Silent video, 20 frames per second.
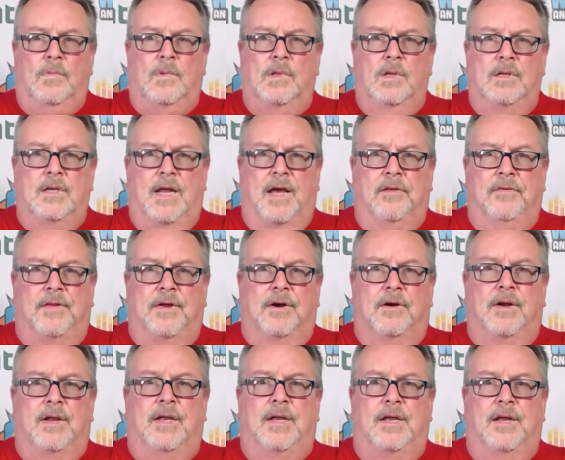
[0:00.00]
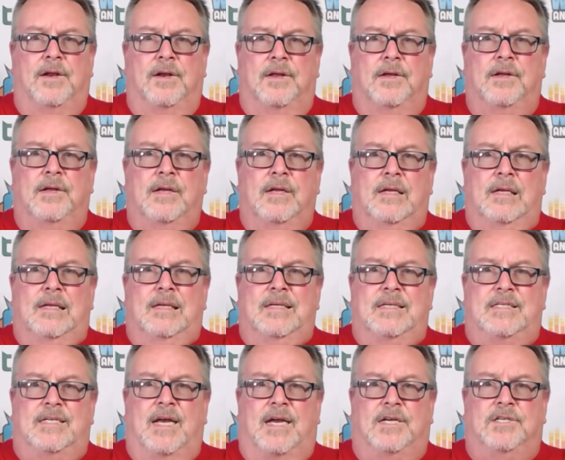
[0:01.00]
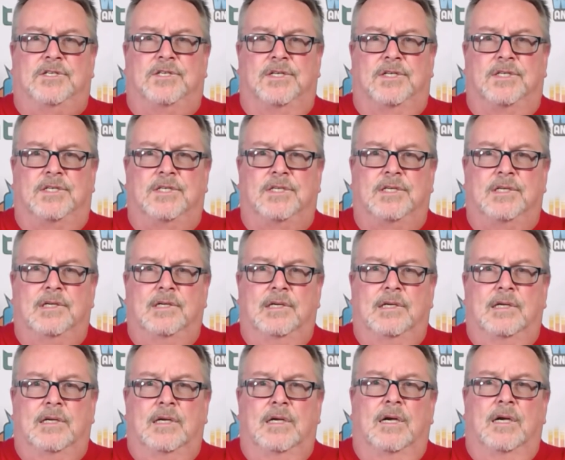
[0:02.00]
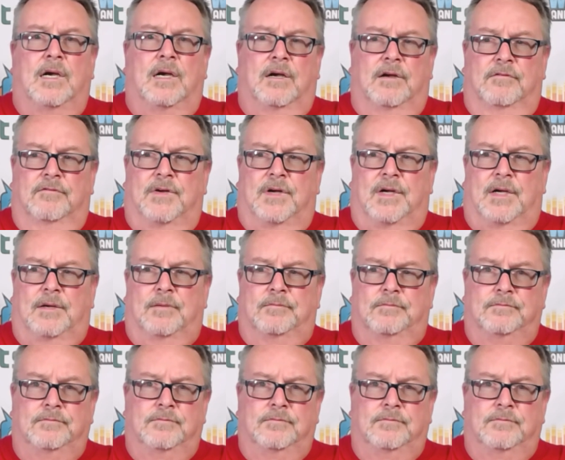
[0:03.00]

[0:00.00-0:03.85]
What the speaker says: down there in Texas of,